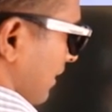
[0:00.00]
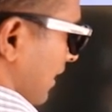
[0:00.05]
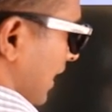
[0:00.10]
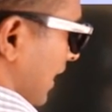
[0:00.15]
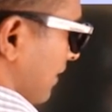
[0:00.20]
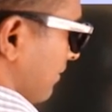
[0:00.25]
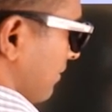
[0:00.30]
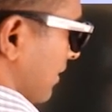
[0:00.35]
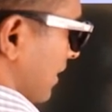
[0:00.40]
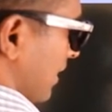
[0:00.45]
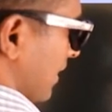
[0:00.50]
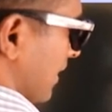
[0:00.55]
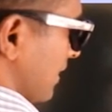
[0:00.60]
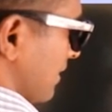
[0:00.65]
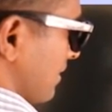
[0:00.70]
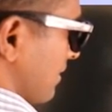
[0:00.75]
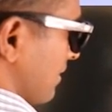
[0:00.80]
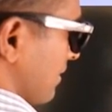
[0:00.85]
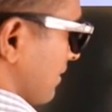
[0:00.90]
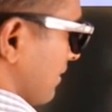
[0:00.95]
After
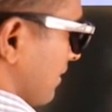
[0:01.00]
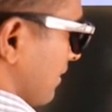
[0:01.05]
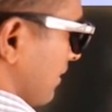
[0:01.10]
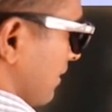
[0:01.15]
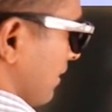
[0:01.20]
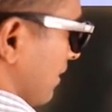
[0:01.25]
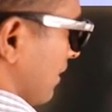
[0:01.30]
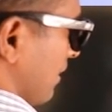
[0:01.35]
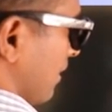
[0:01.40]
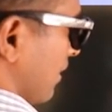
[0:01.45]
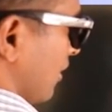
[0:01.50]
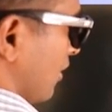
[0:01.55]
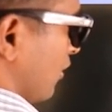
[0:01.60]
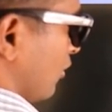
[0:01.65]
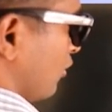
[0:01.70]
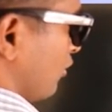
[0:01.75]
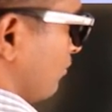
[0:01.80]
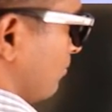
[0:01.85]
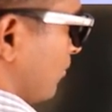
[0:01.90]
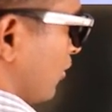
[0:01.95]
this,
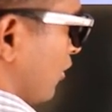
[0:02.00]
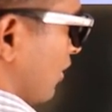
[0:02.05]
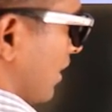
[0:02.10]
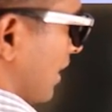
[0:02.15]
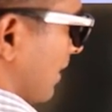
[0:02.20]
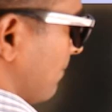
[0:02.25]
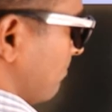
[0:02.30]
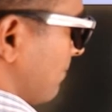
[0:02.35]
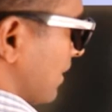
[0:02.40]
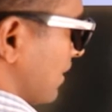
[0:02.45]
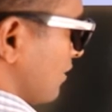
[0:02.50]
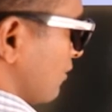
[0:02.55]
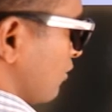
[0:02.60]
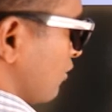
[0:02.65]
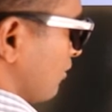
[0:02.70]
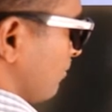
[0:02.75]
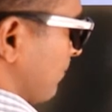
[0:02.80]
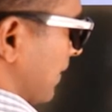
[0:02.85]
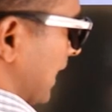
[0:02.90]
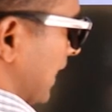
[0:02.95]
no more numbers
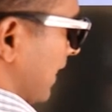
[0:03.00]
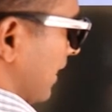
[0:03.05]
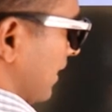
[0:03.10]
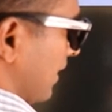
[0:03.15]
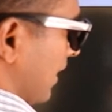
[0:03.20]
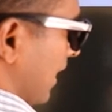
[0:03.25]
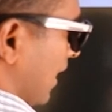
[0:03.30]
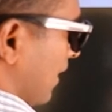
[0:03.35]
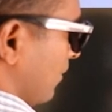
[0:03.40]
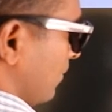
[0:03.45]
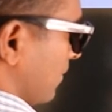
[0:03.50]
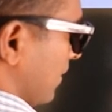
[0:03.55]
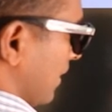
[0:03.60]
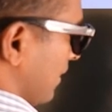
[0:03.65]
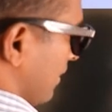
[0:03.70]
to bring it down.